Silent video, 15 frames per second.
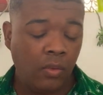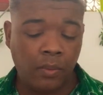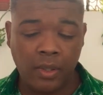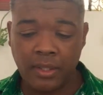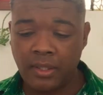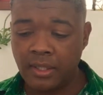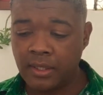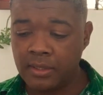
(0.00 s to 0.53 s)

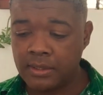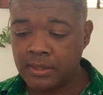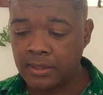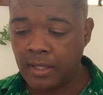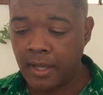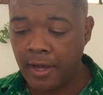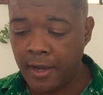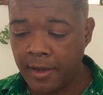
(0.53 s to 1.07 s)
with this,
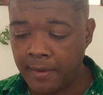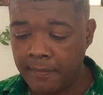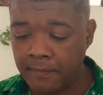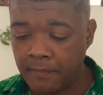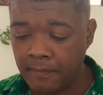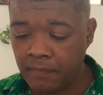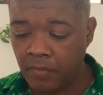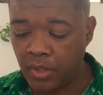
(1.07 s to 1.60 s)

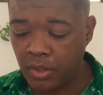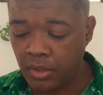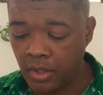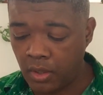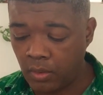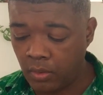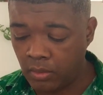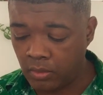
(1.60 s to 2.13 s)
you
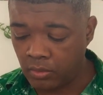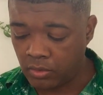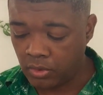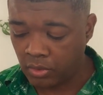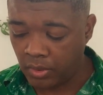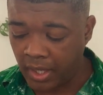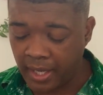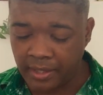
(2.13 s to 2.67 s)
know,
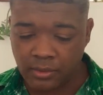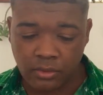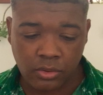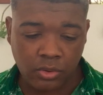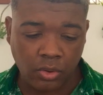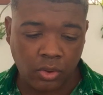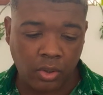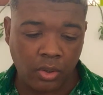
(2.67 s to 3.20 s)
grand
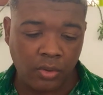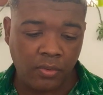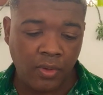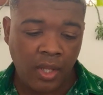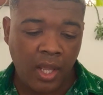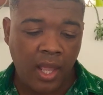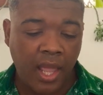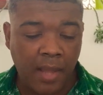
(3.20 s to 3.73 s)
sort of
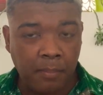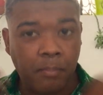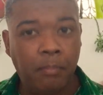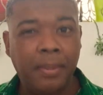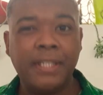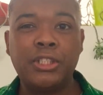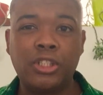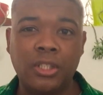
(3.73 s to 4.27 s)

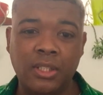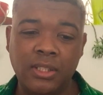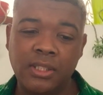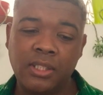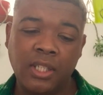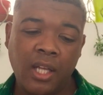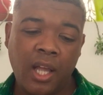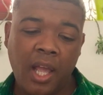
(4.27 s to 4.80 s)

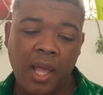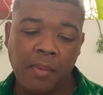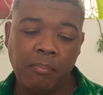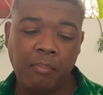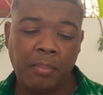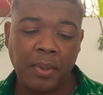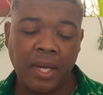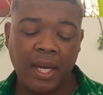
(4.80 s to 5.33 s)
ambitions,
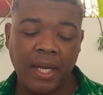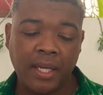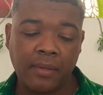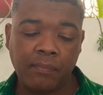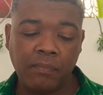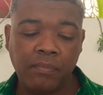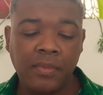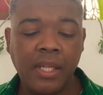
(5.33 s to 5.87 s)
but
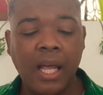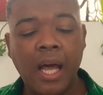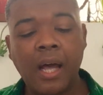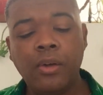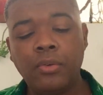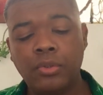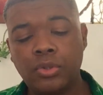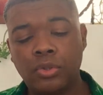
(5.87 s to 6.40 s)

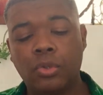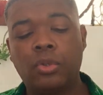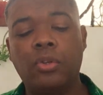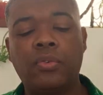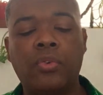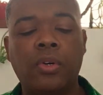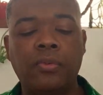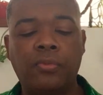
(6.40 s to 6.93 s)
now you're sort
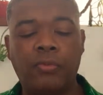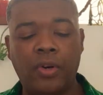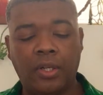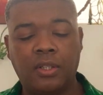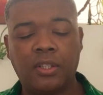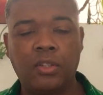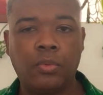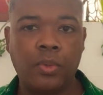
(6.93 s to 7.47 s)
of
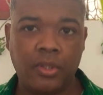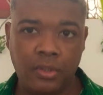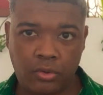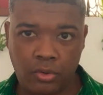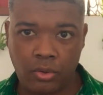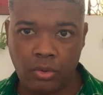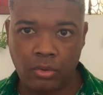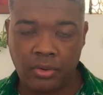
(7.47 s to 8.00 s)
confronted with the
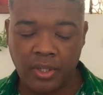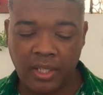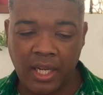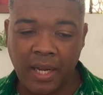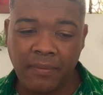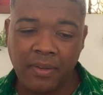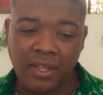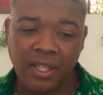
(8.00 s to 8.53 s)
truth and
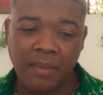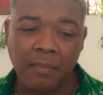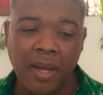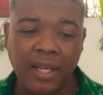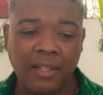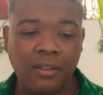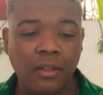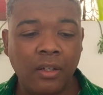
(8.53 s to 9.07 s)
everything
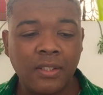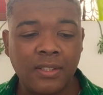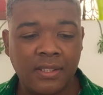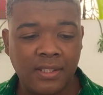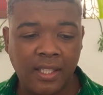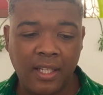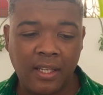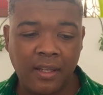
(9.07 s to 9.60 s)
might not
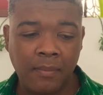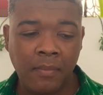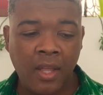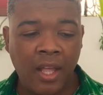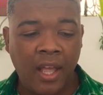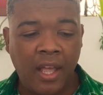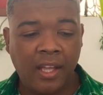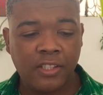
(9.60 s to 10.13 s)
seem
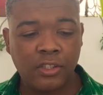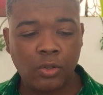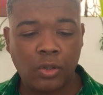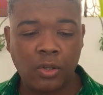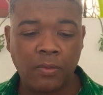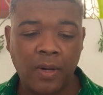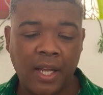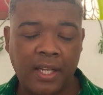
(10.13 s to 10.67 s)
sort
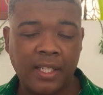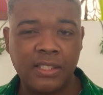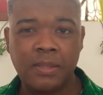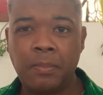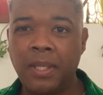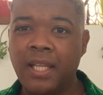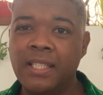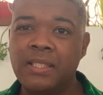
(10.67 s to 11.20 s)
of like as
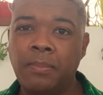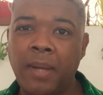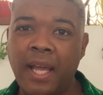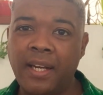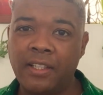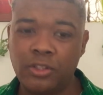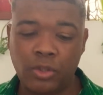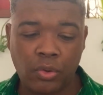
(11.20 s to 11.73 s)
spiky
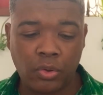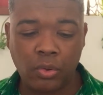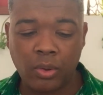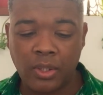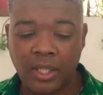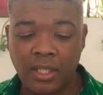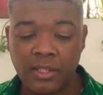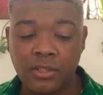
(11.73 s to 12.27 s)
span as you
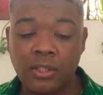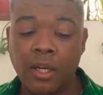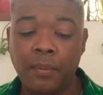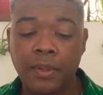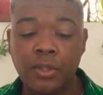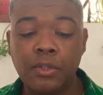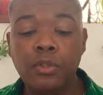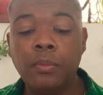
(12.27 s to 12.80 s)
thought that it's
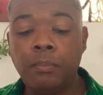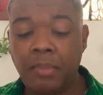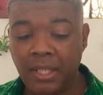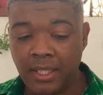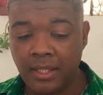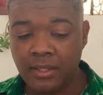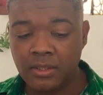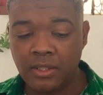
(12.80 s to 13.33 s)
going to
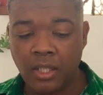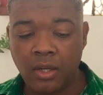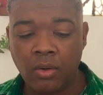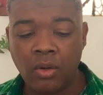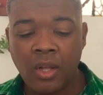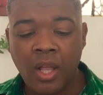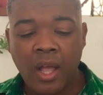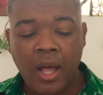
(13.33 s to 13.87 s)
be.
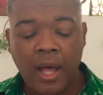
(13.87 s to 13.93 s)
So